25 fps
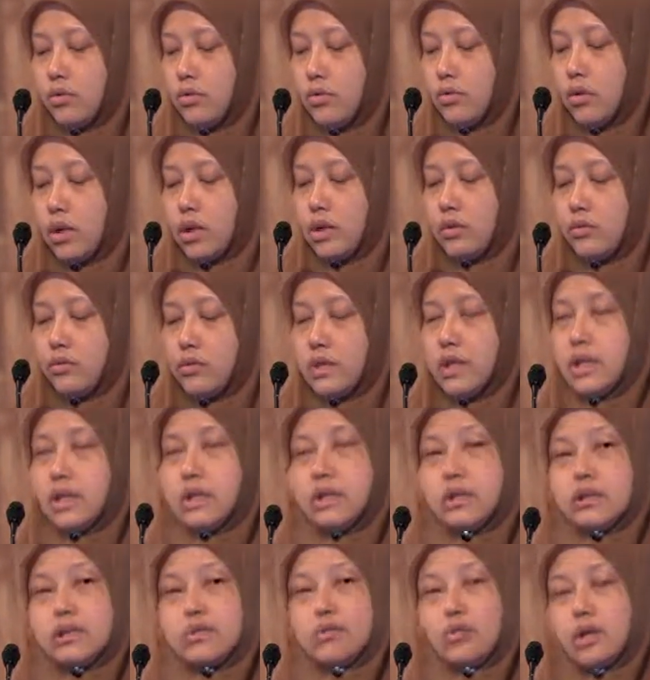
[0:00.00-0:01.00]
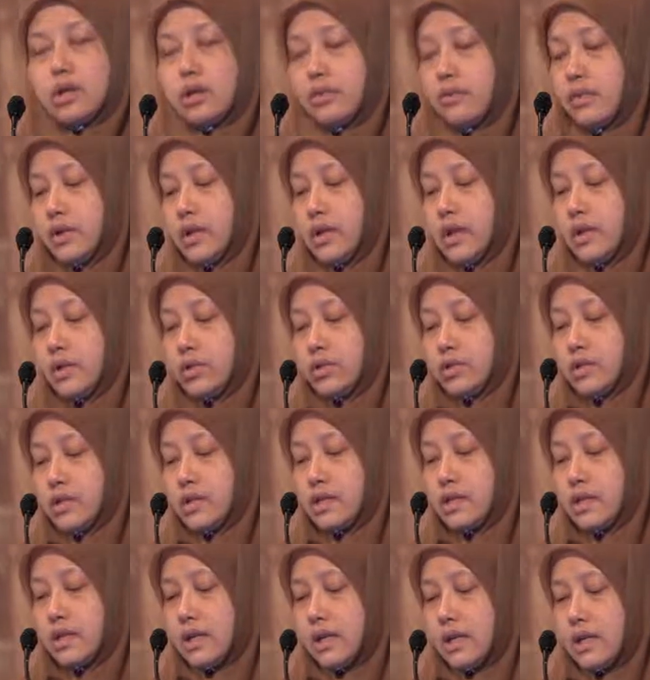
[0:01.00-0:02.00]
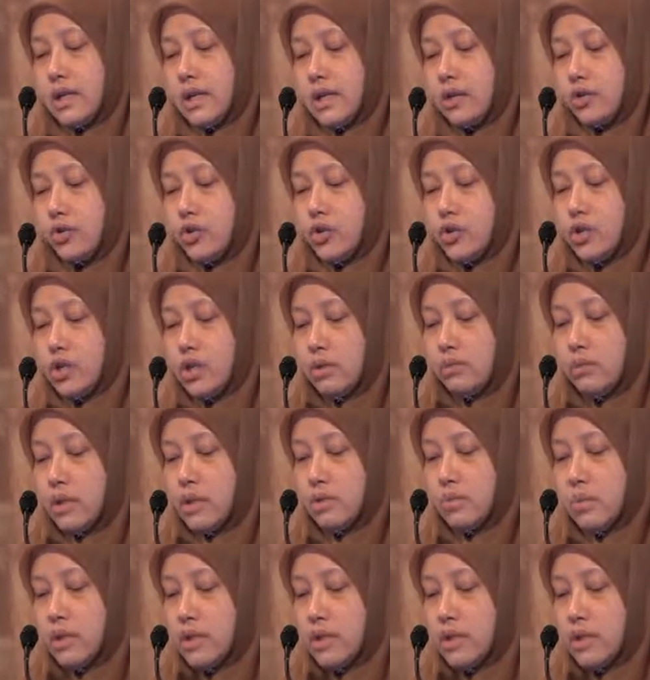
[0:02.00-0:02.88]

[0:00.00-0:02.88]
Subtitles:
one of the qualifications is that he or she must